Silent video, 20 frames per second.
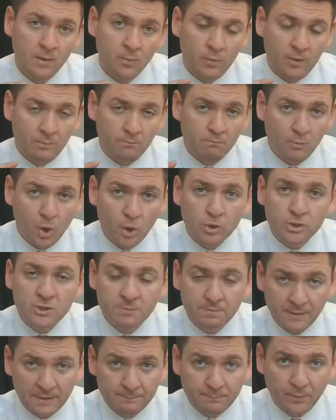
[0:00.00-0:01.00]
What
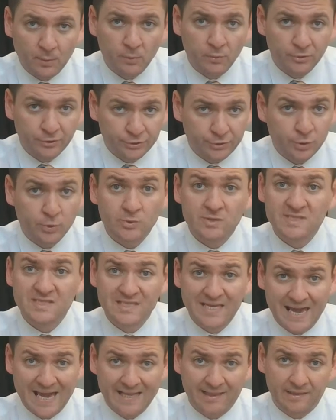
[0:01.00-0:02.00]
most people will do,
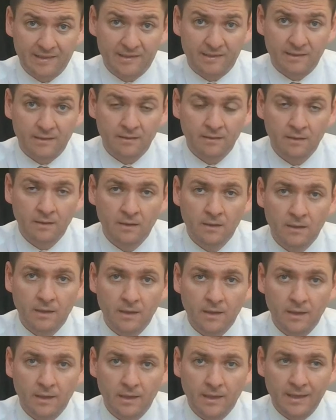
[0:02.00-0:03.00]
sadly,
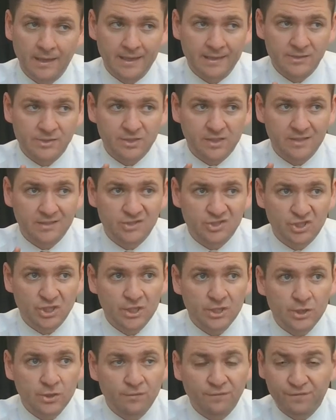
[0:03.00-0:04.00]
is
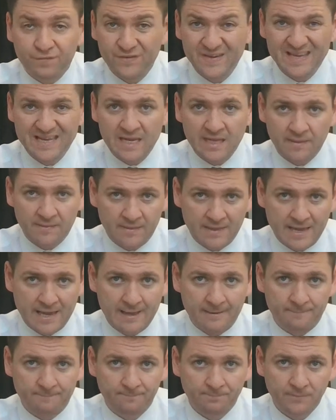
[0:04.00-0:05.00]
continue feeding
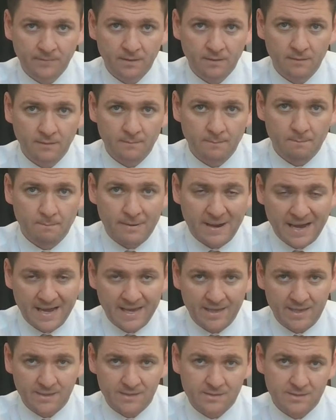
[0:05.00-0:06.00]
that
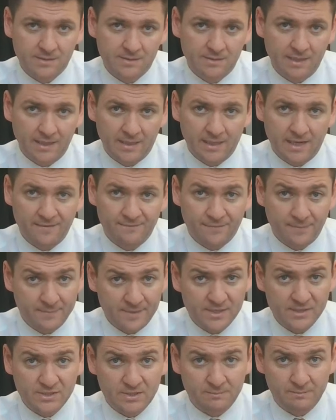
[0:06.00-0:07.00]
bias, that
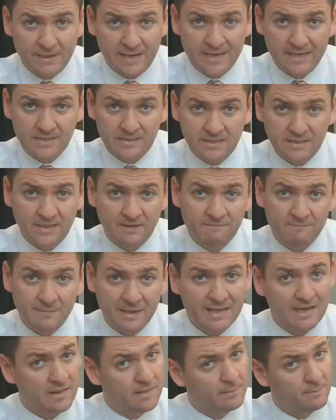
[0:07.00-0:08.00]
confirmation bias that they've
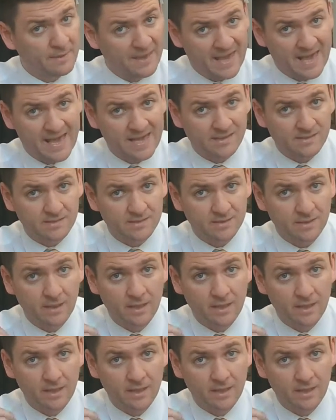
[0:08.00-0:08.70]
made in the past,